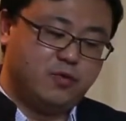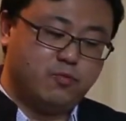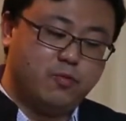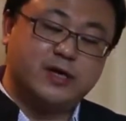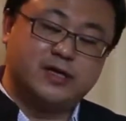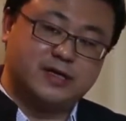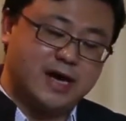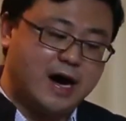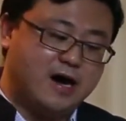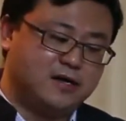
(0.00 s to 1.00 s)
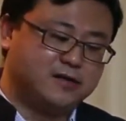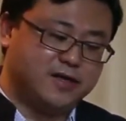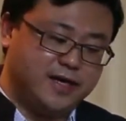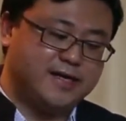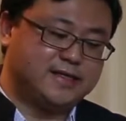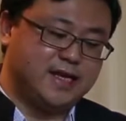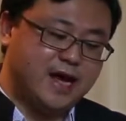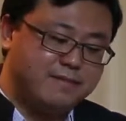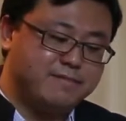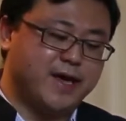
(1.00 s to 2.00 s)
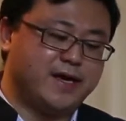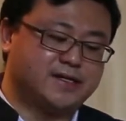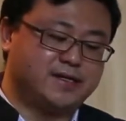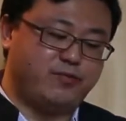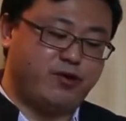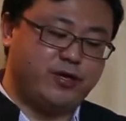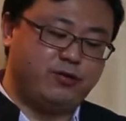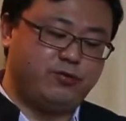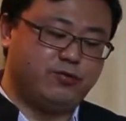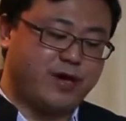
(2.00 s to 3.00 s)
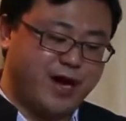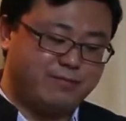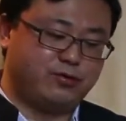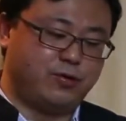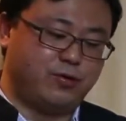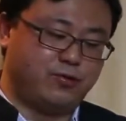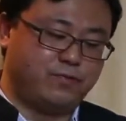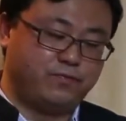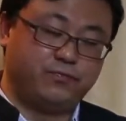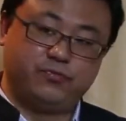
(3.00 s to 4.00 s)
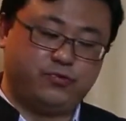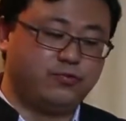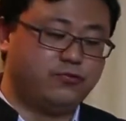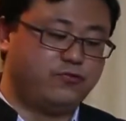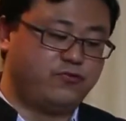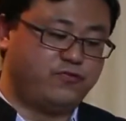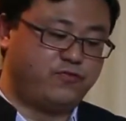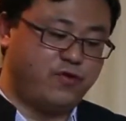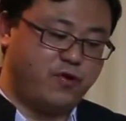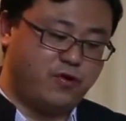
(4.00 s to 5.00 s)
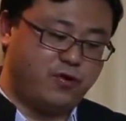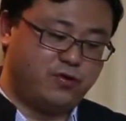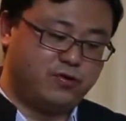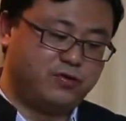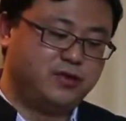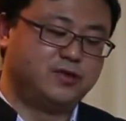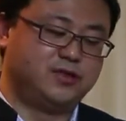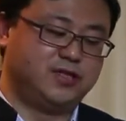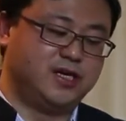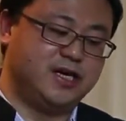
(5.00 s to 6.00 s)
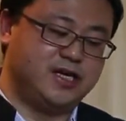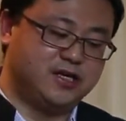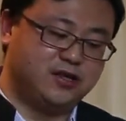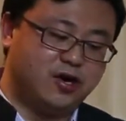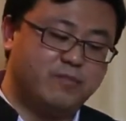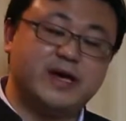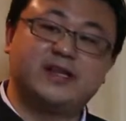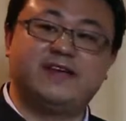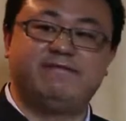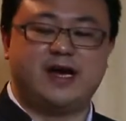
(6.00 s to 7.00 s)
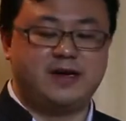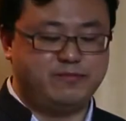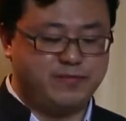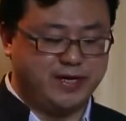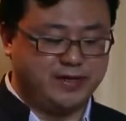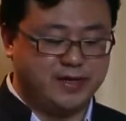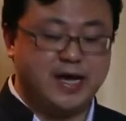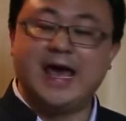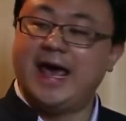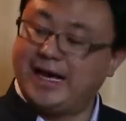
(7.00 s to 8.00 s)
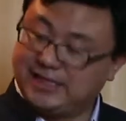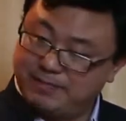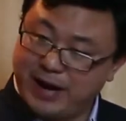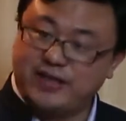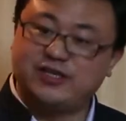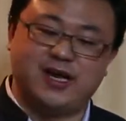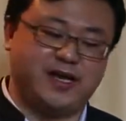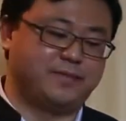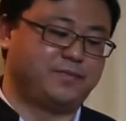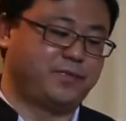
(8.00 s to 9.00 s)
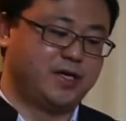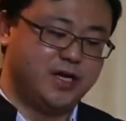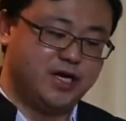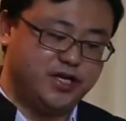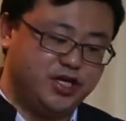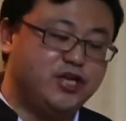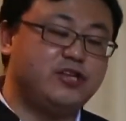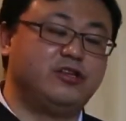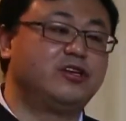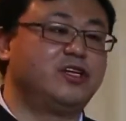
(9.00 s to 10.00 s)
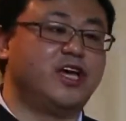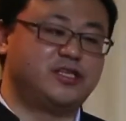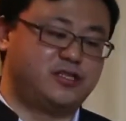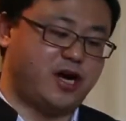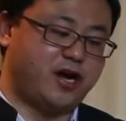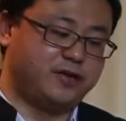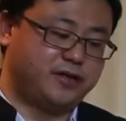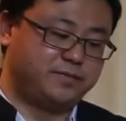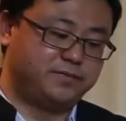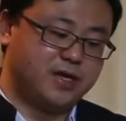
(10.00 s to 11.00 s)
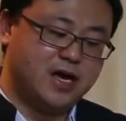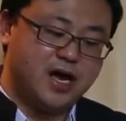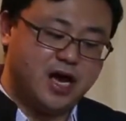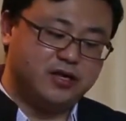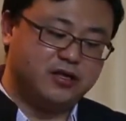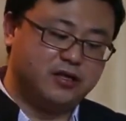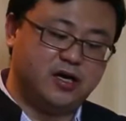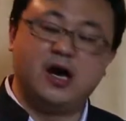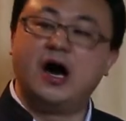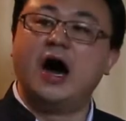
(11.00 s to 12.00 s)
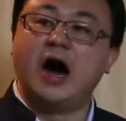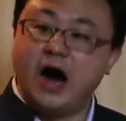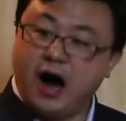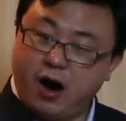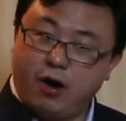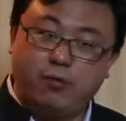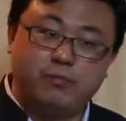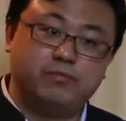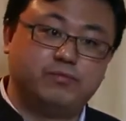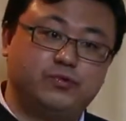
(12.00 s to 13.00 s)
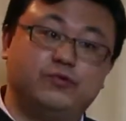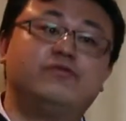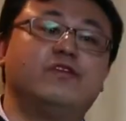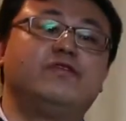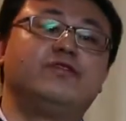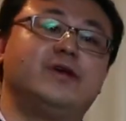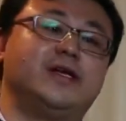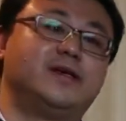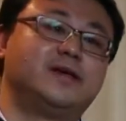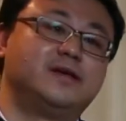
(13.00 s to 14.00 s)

What can Islamic spiritual capital do for the economic development, especially in today's China, and how to fulfill it?